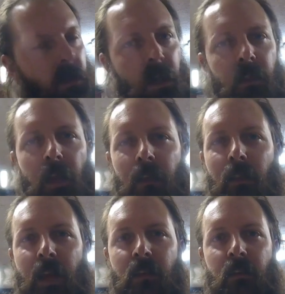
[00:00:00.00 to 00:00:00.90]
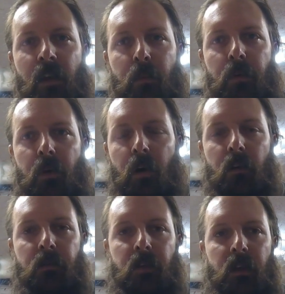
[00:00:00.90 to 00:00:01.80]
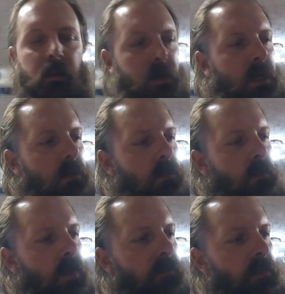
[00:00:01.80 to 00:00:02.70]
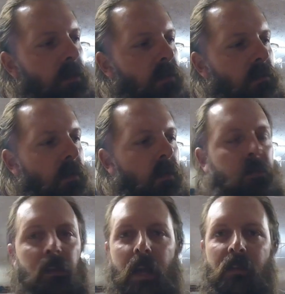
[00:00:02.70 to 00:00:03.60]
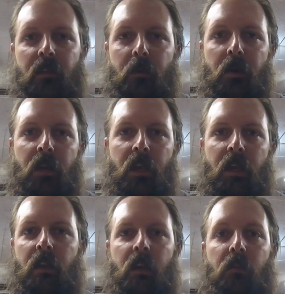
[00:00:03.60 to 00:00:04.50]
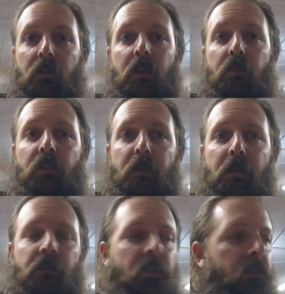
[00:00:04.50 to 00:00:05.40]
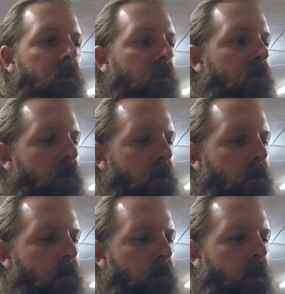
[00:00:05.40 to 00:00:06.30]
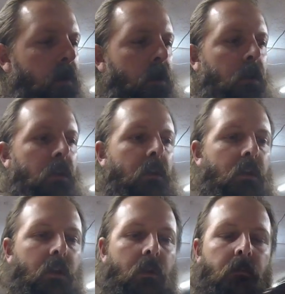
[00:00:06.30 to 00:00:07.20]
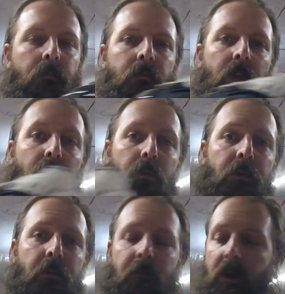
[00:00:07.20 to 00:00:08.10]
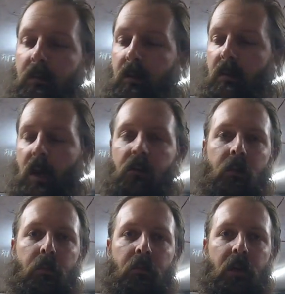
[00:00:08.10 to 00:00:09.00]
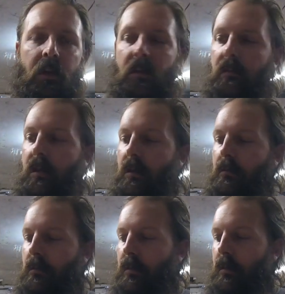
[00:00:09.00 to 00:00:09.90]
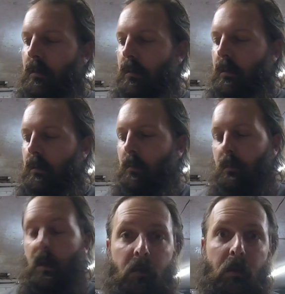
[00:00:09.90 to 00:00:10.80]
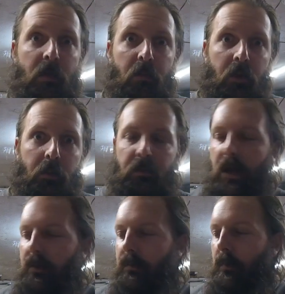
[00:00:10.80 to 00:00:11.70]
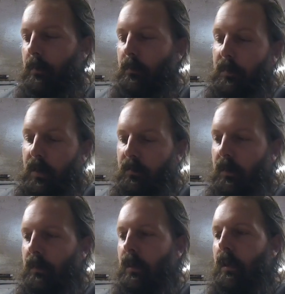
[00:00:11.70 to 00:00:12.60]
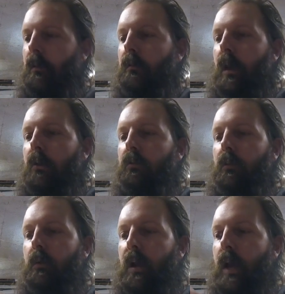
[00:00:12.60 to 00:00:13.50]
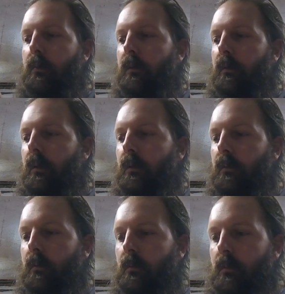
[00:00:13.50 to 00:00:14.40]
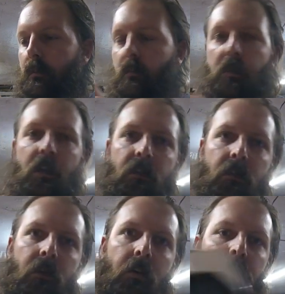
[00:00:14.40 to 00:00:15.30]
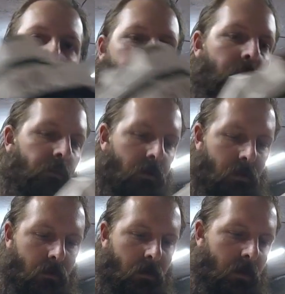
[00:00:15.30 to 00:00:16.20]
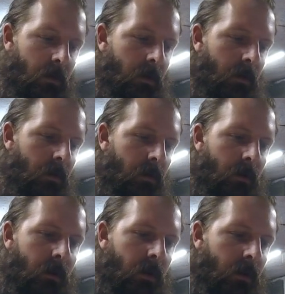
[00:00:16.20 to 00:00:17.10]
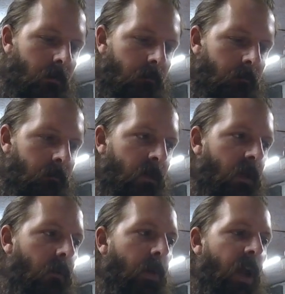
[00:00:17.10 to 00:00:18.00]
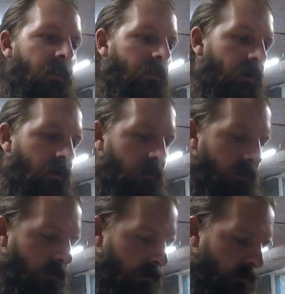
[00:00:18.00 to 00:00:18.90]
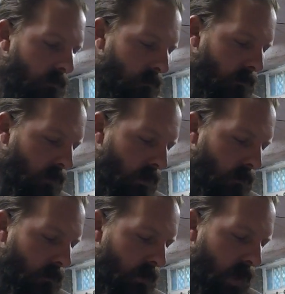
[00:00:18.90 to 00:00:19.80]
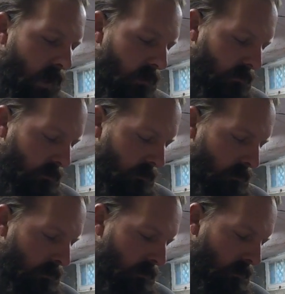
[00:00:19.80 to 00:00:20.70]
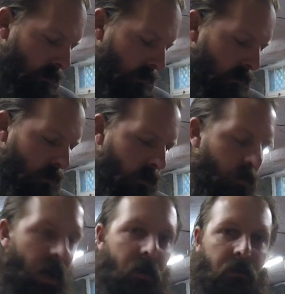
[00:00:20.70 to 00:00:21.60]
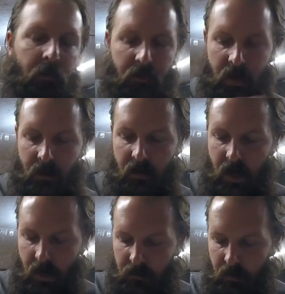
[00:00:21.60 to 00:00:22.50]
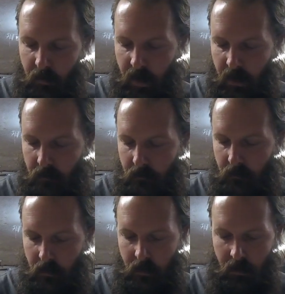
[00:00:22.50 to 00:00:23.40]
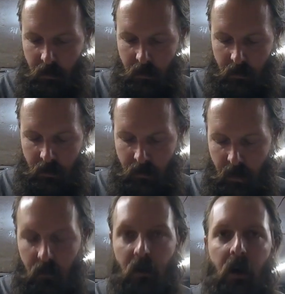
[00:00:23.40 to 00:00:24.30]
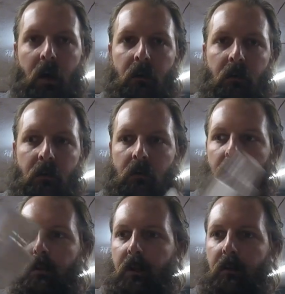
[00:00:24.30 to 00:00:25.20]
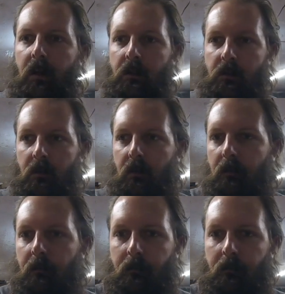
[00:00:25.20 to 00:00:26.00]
It like lights up all of the needles and everything, so if the lights aren't working in it, it's really pretty much useless to you. In order to fix it, it's actually pretty easy. You'd maybe the bulbs are out or something, but that's not the case. Actually, what happens is, let me get this cover off and I'll show you. The capacitors on the dash, on the power supply of the dash, go bad, and that'll cause flickering issues.